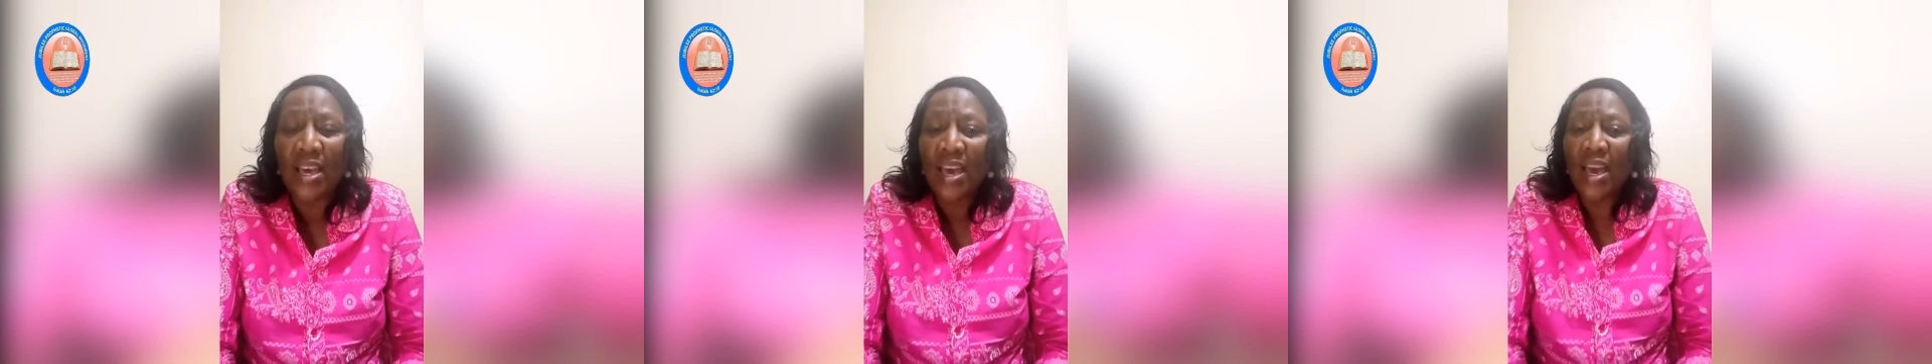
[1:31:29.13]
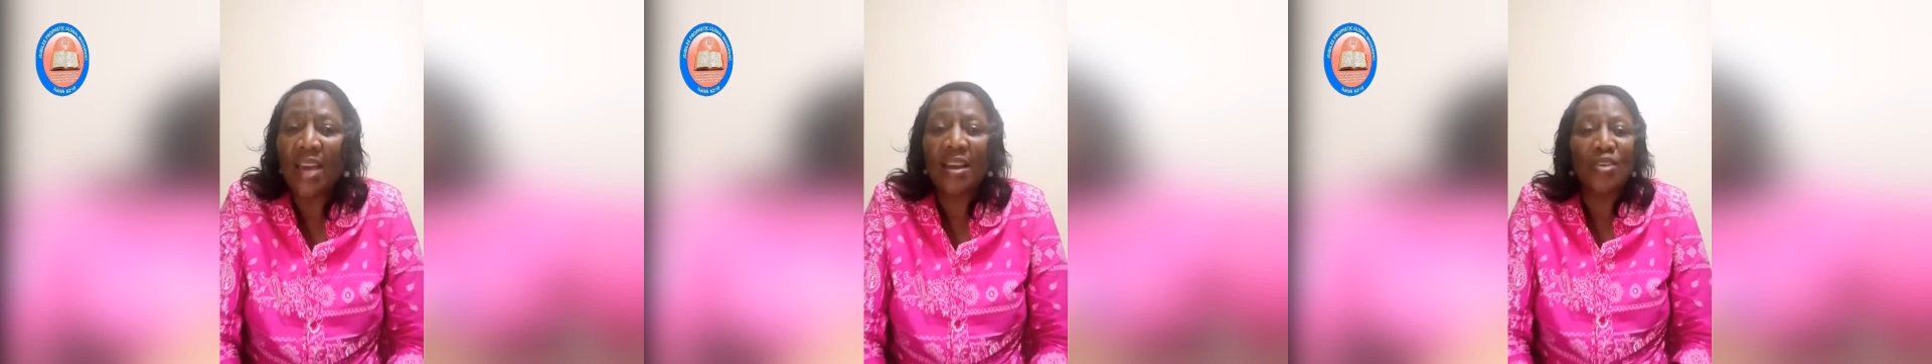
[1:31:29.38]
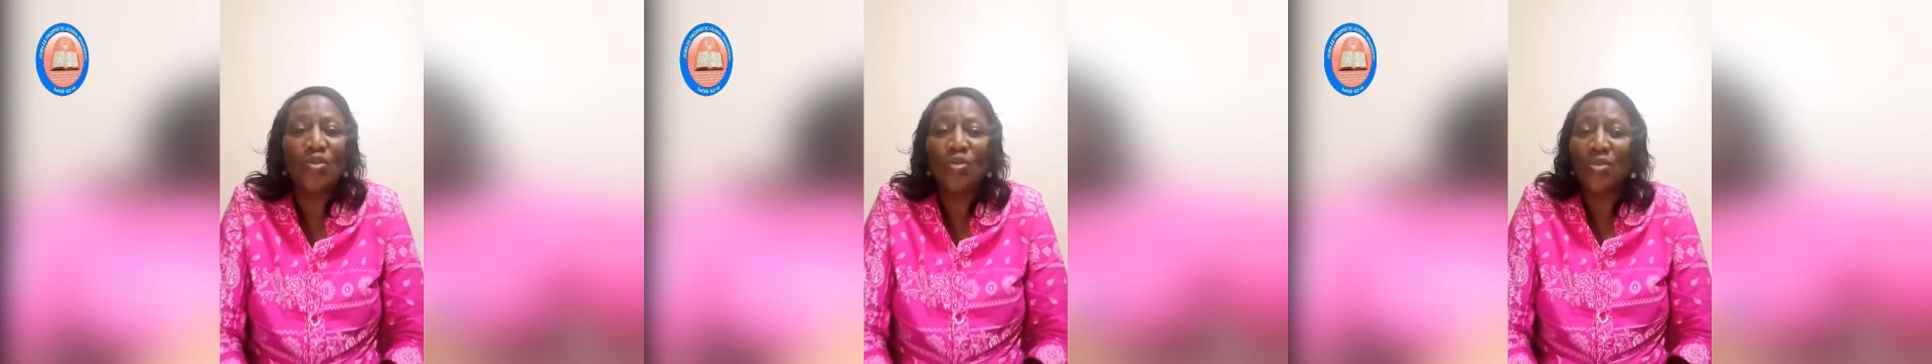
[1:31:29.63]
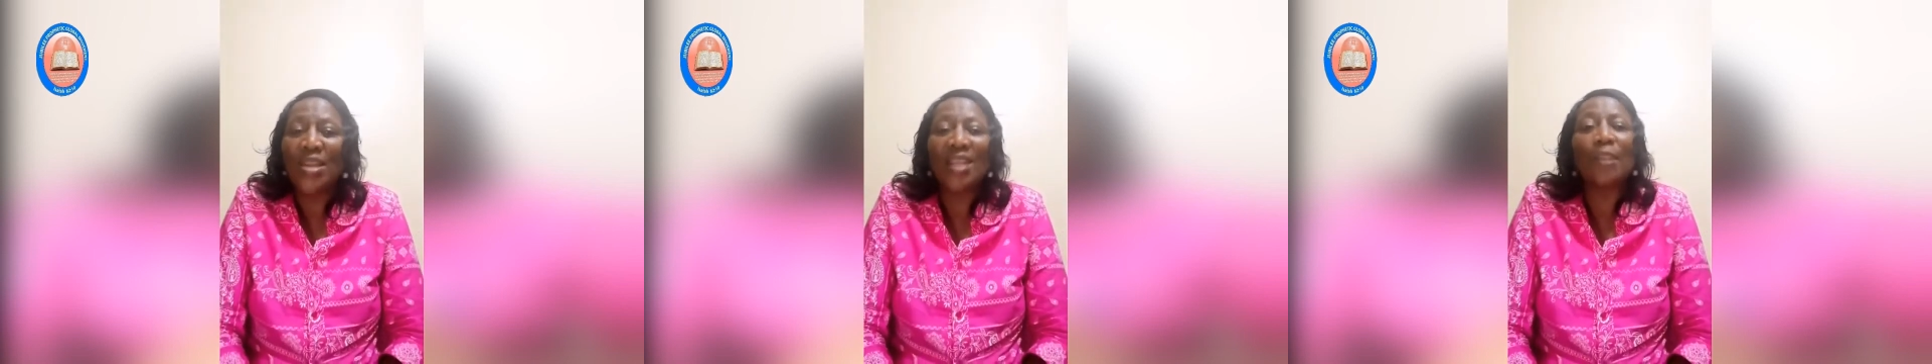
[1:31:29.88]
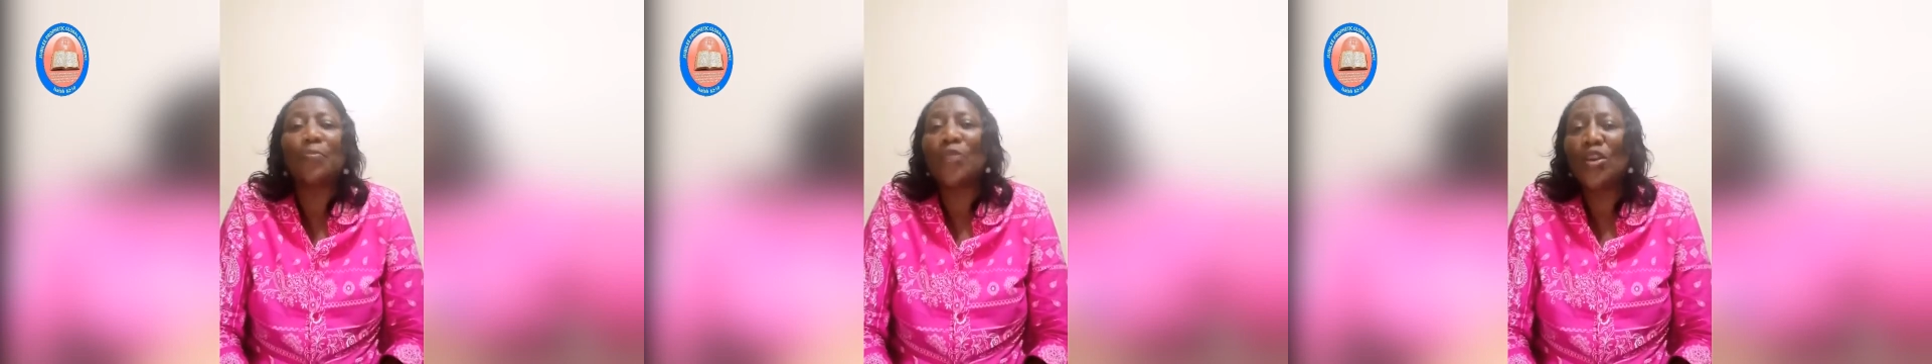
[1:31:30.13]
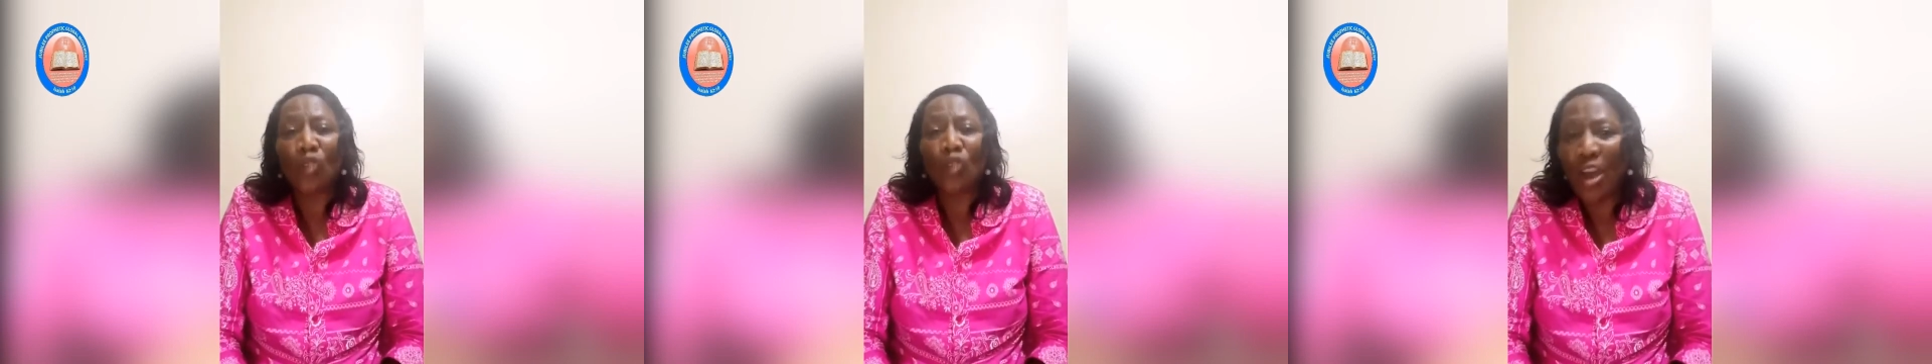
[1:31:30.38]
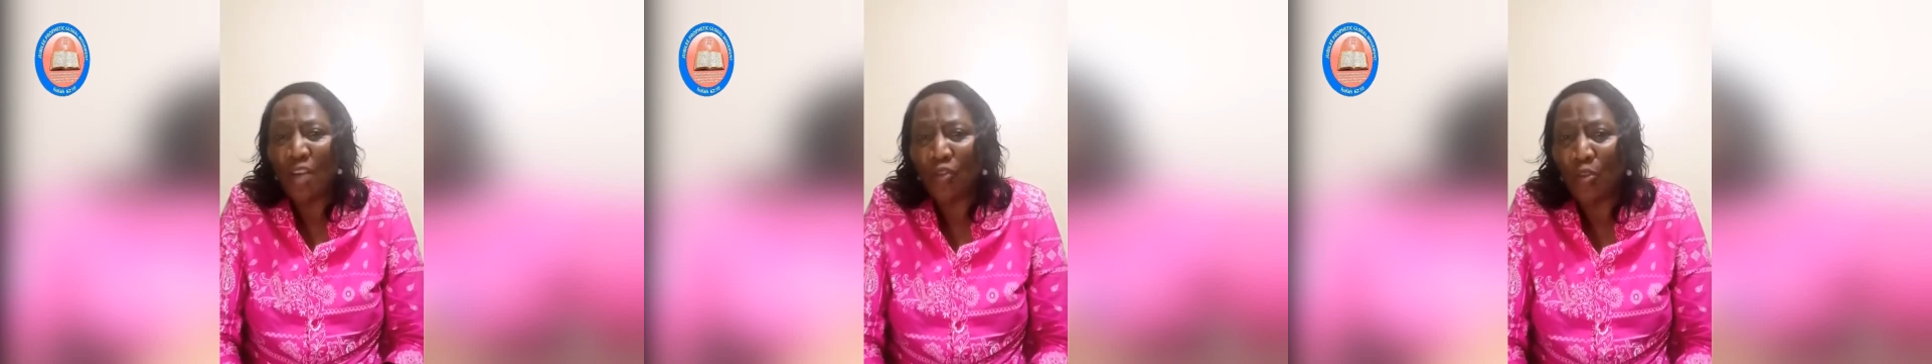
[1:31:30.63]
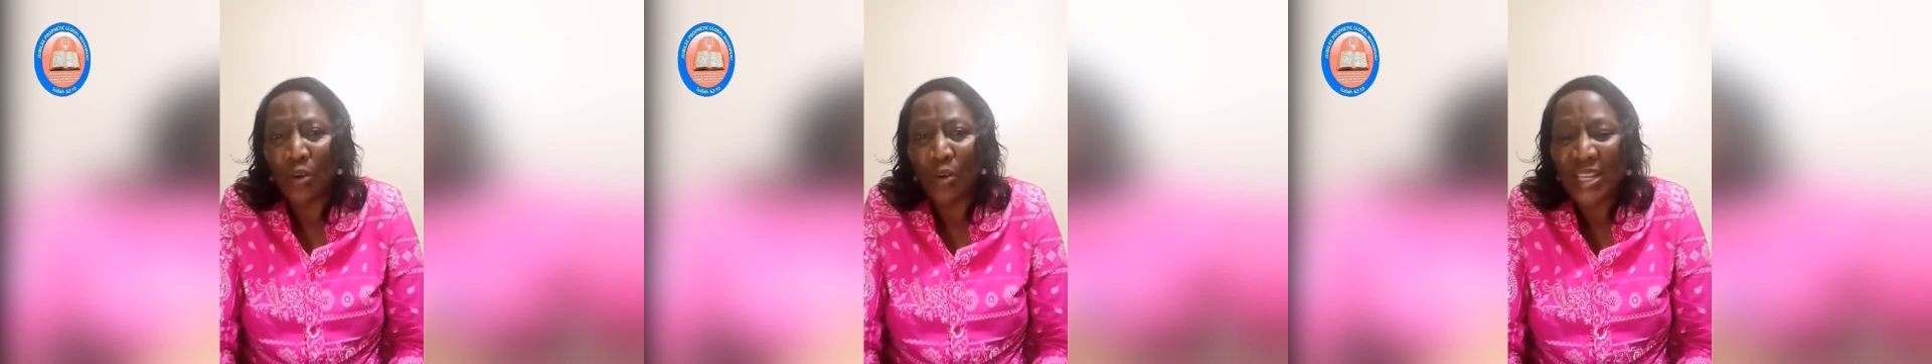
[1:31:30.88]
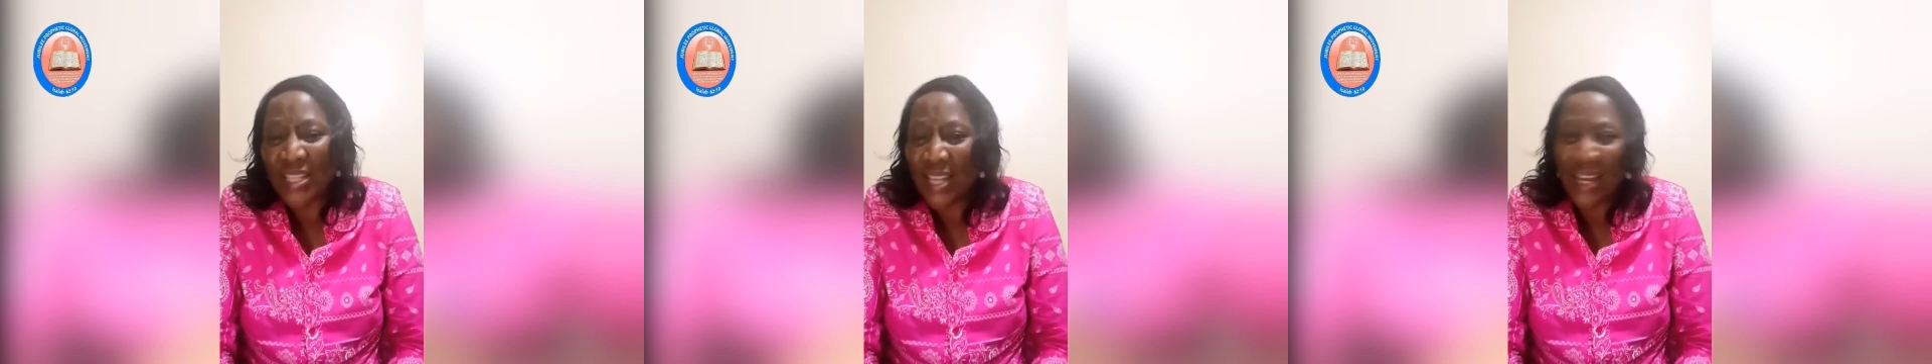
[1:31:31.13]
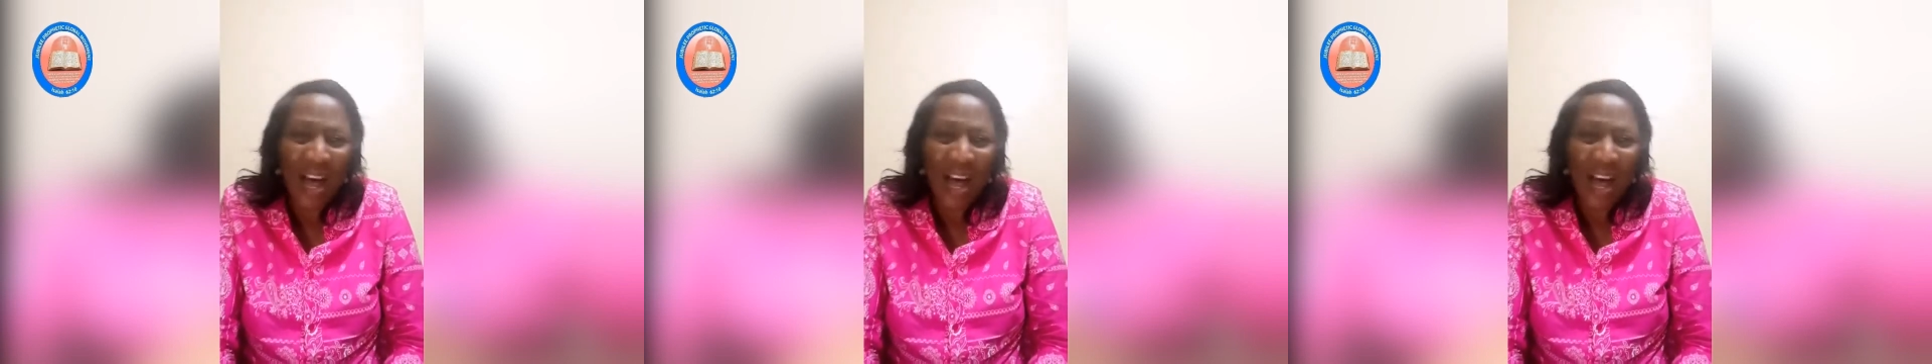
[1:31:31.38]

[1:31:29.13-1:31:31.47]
And, you know, there's a place for everybody.